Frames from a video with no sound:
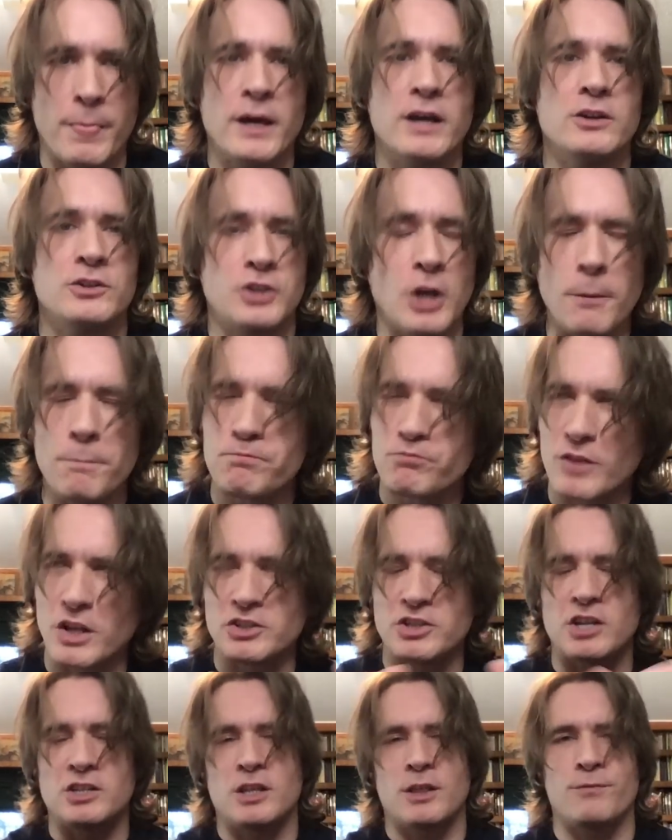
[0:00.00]
So let's
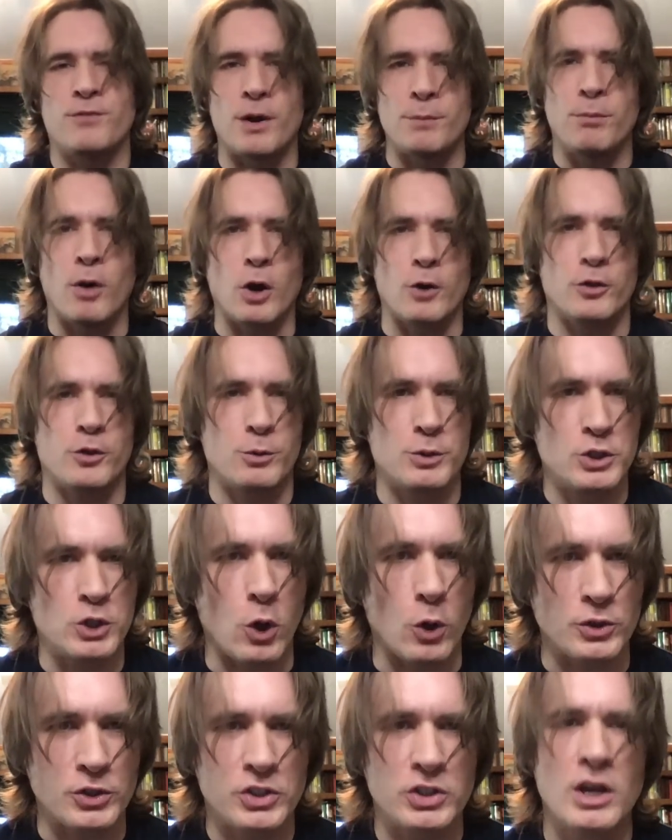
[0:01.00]
get to the fun part, the
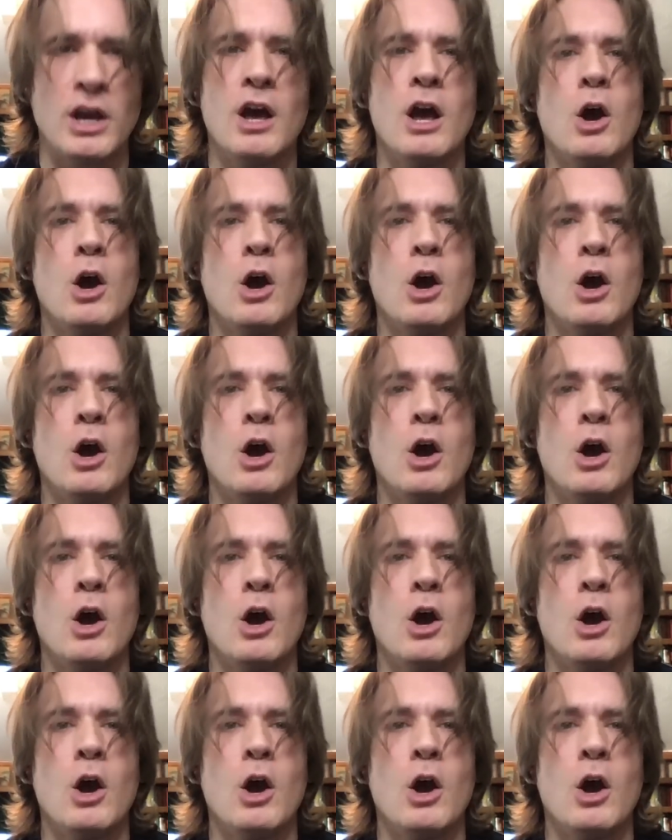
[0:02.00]
results.